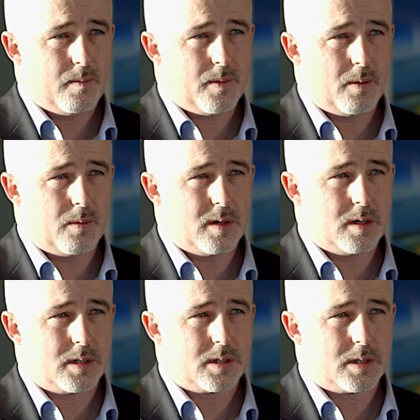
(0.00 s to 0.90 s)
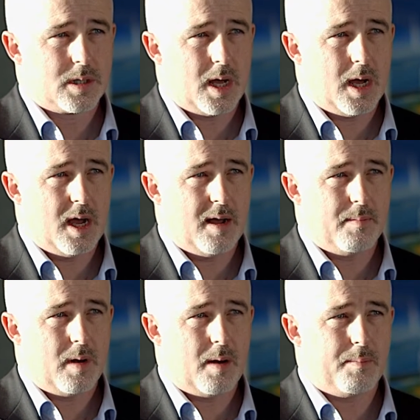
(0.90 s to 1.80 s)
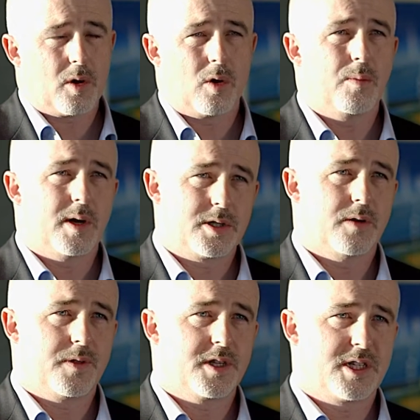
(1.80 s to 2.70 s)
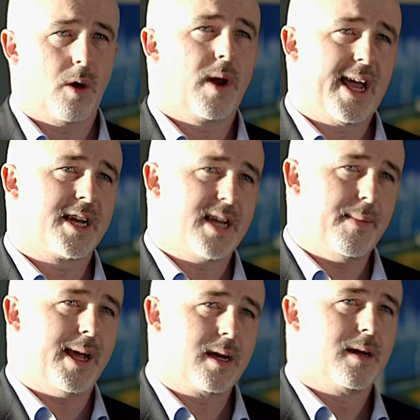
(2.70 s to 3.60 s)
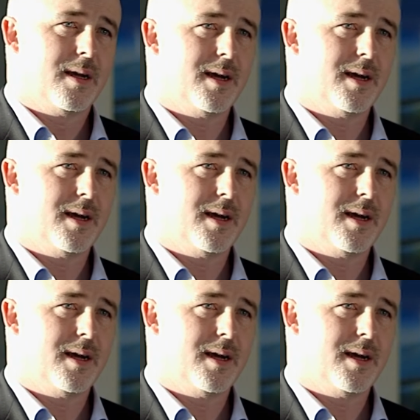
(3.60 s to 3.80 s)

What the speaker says: there was a model almost of the sole academic,